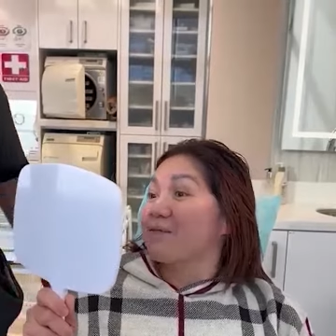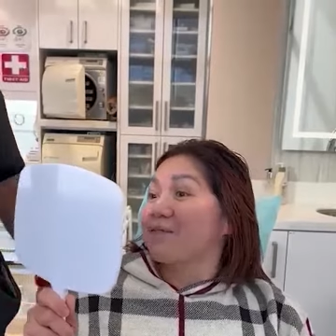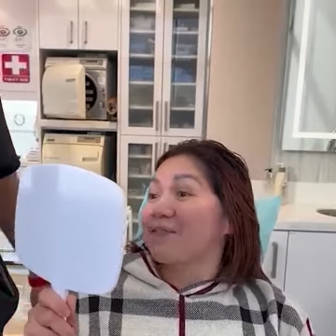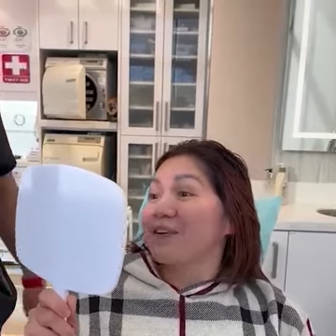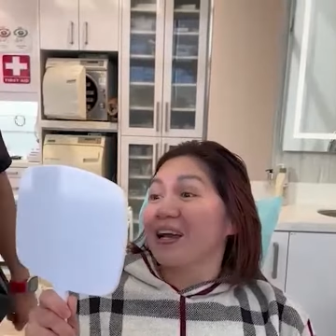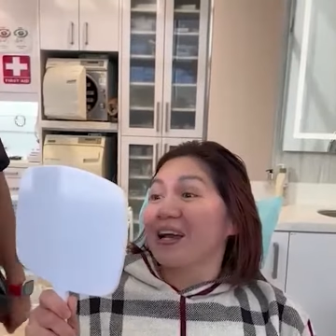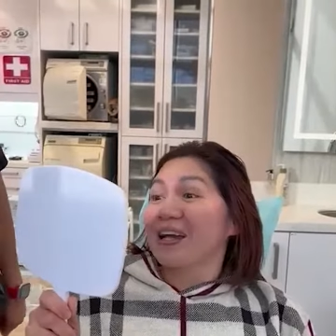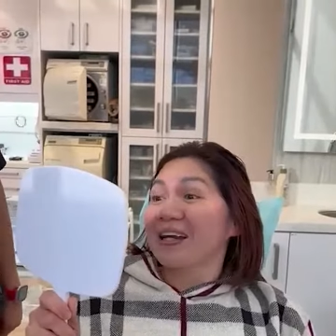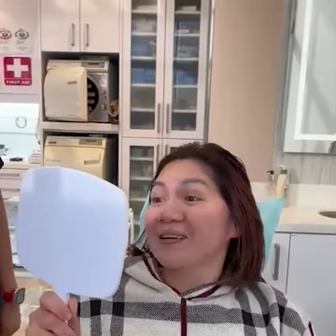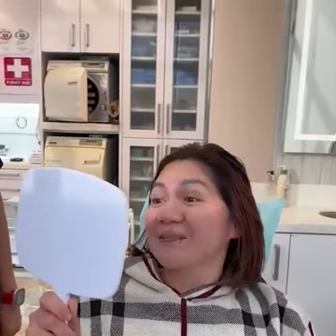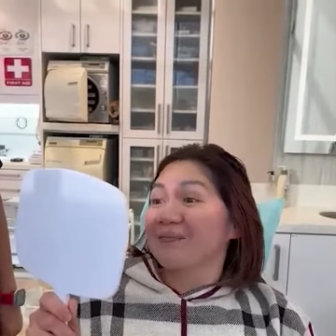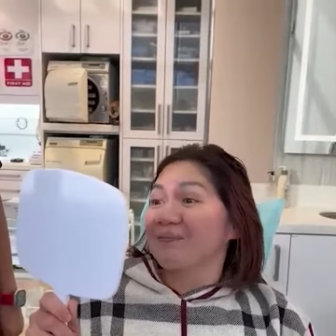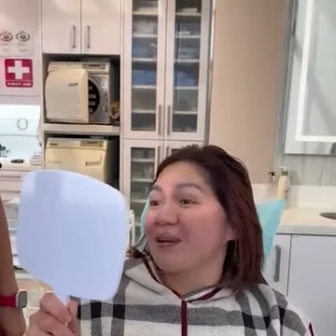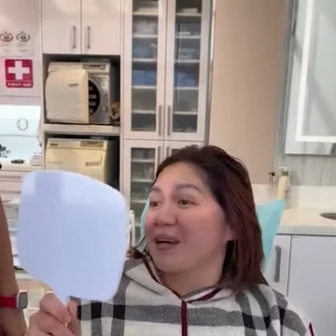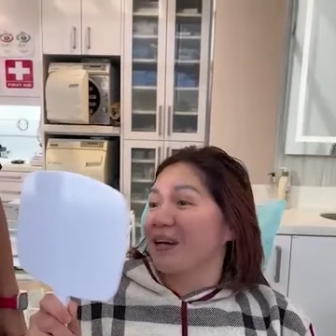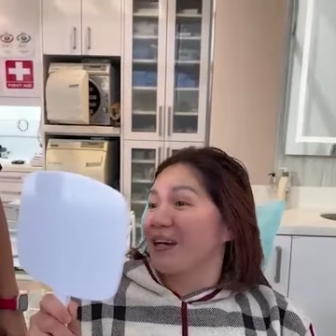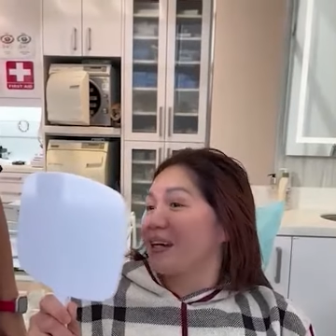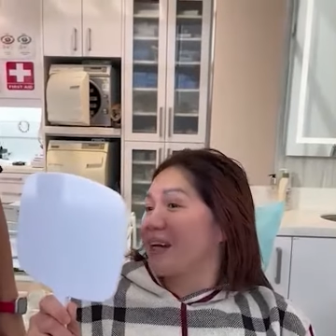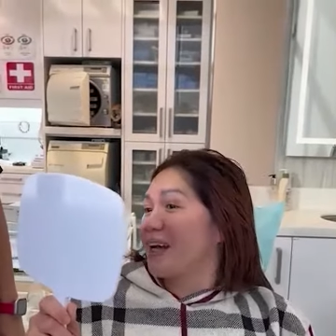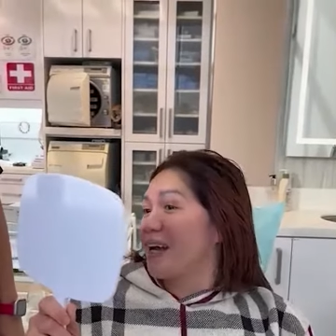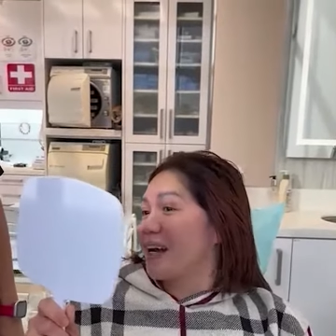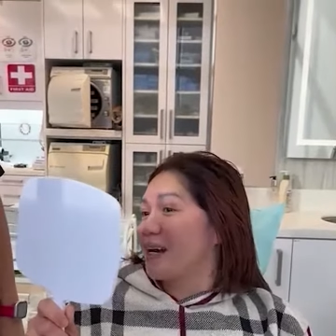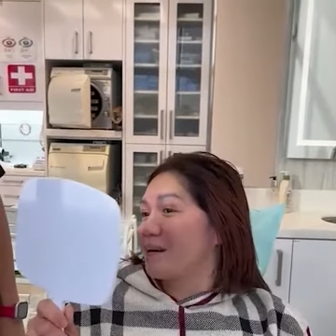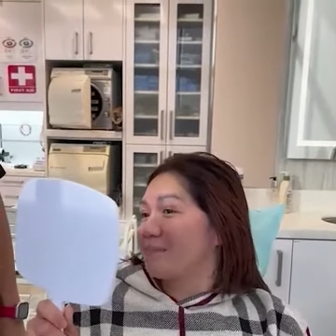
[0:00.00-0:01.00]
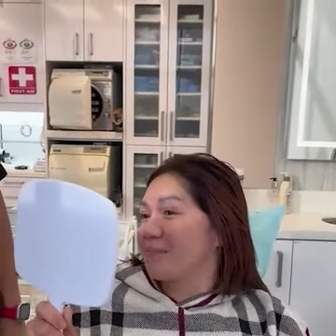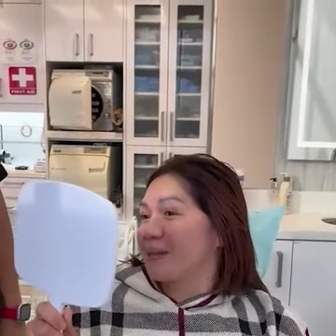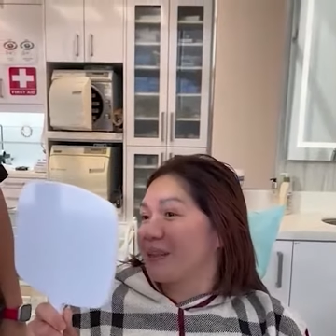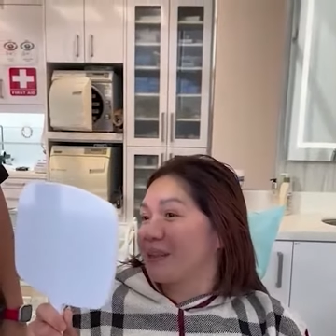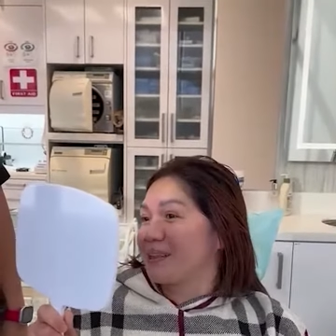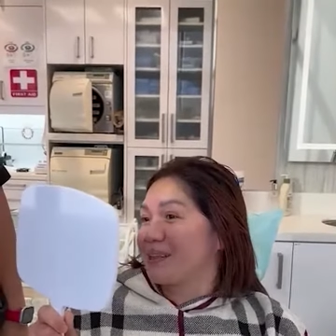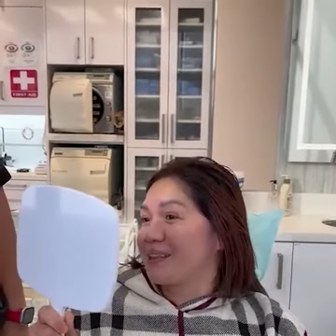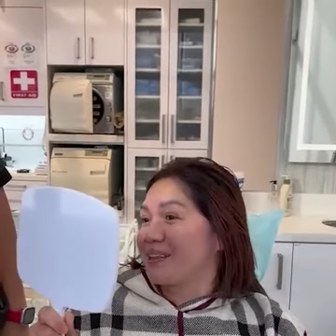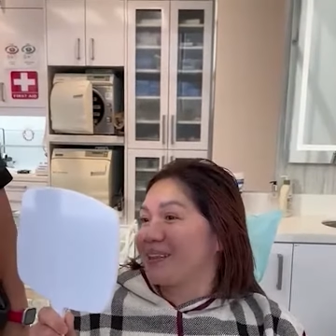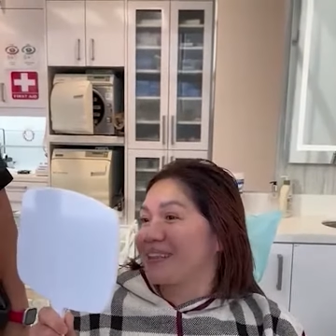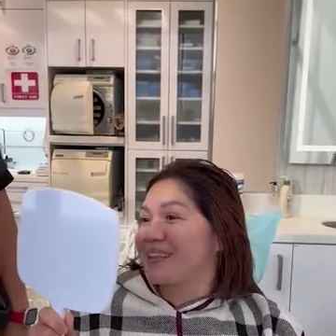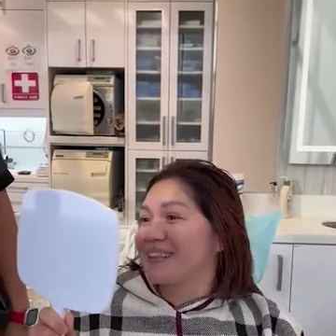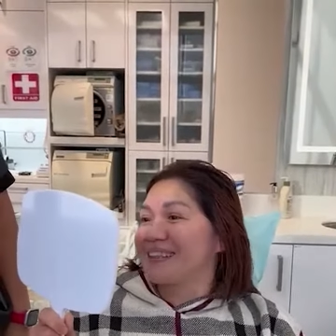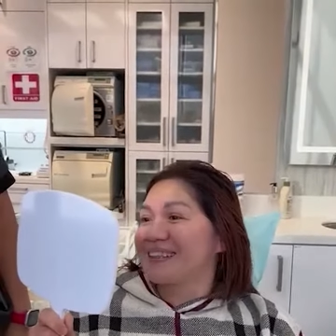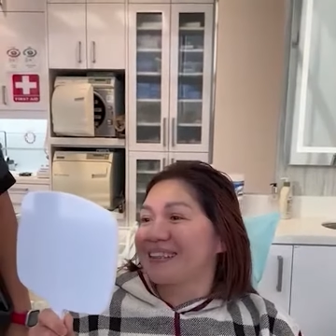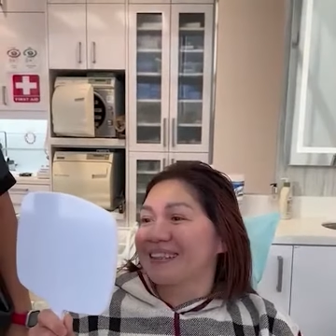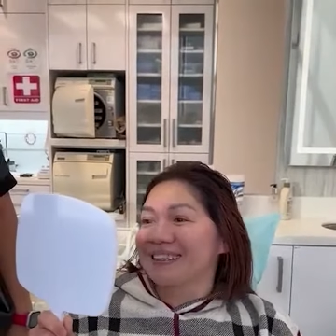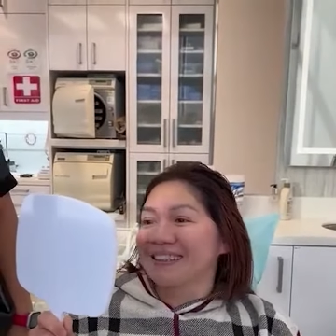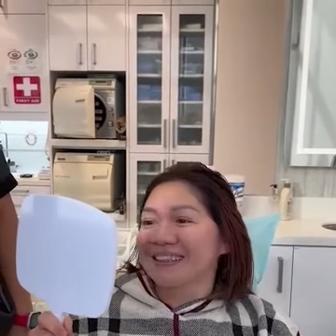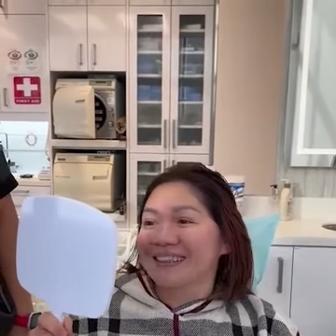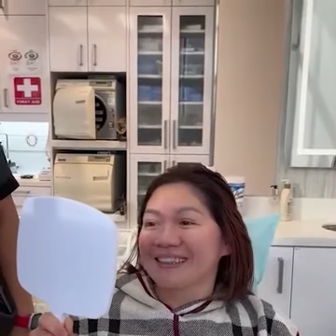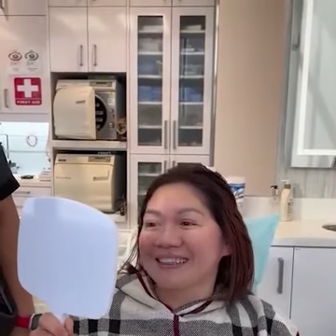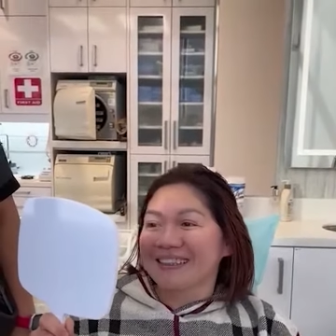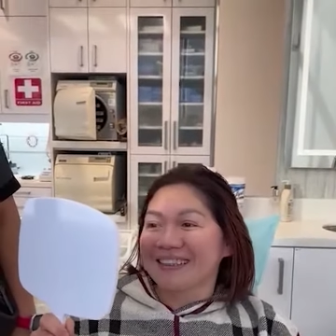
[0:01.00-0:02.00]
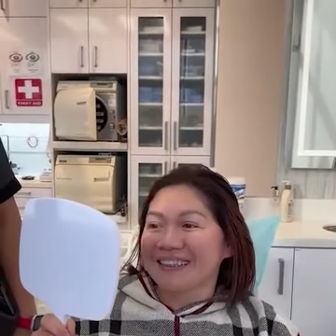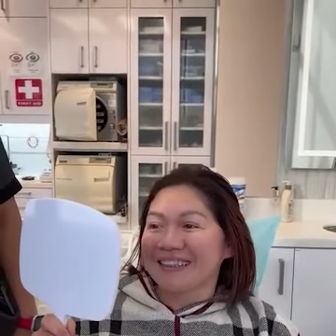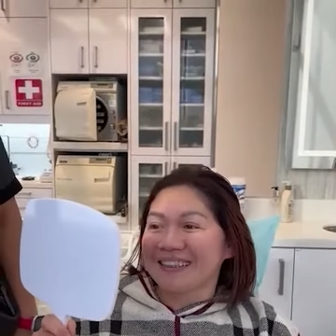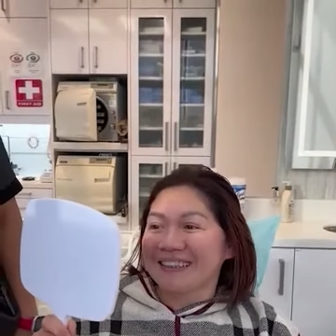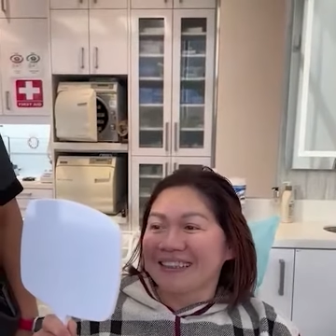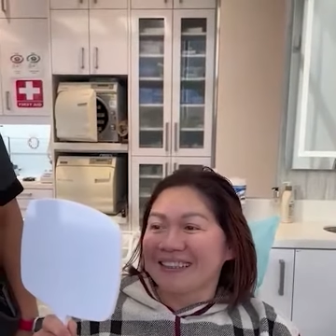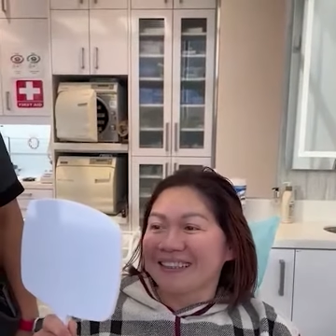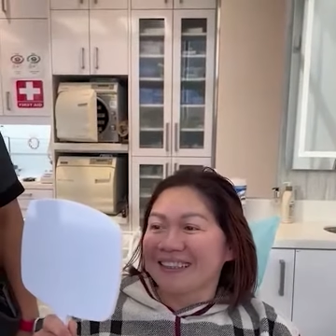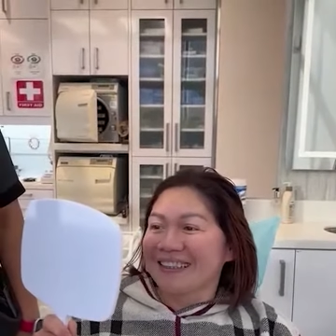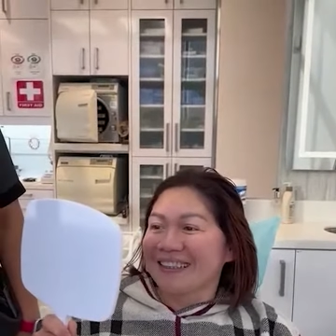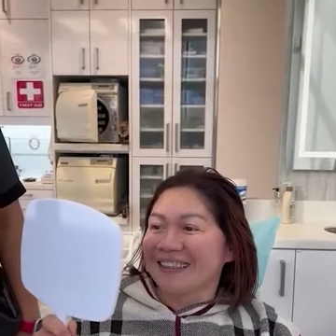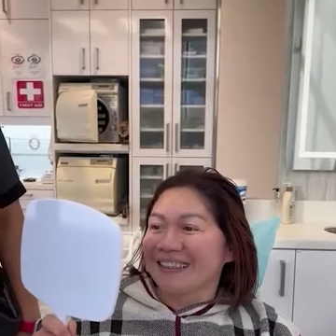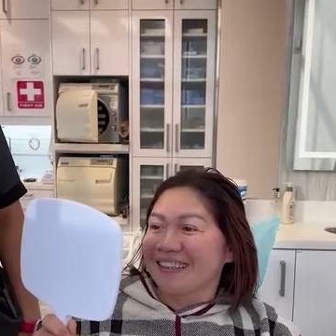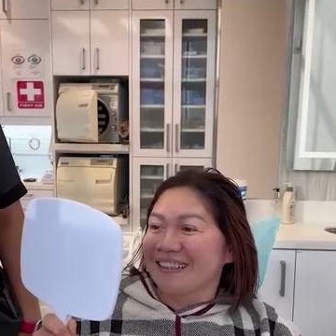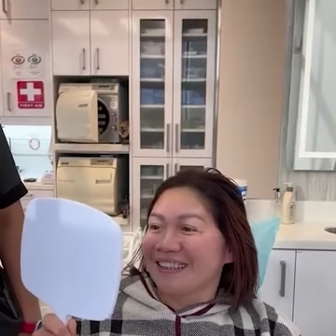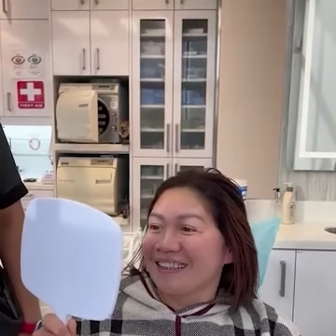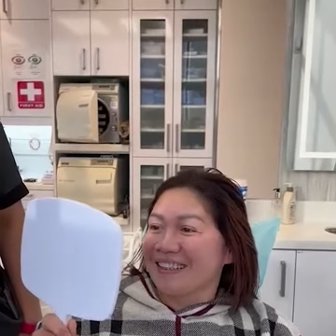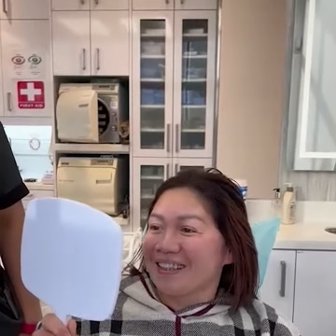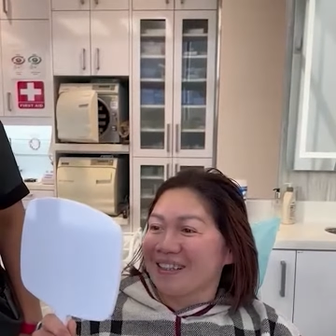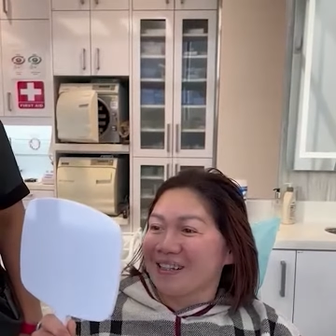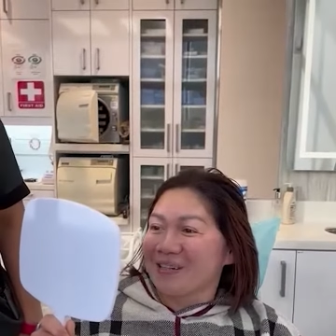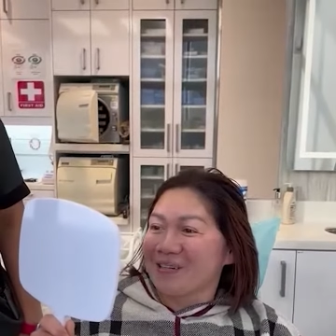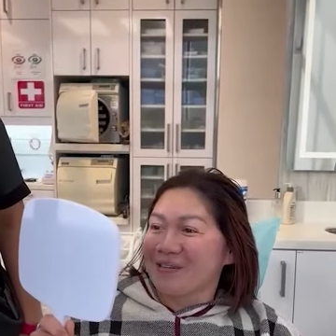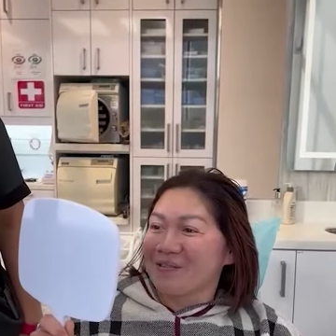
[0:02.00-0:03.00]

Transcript: very, very happy, though oh